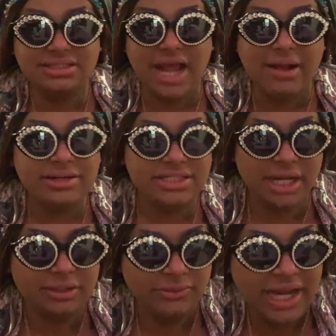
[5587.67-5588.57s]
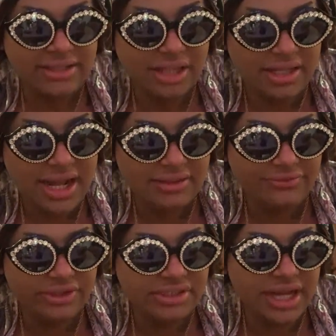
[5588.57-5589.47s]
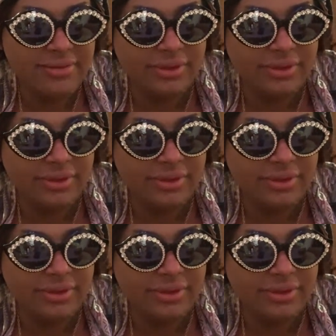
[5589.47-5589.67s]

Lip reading: I was young when I saw that the first time.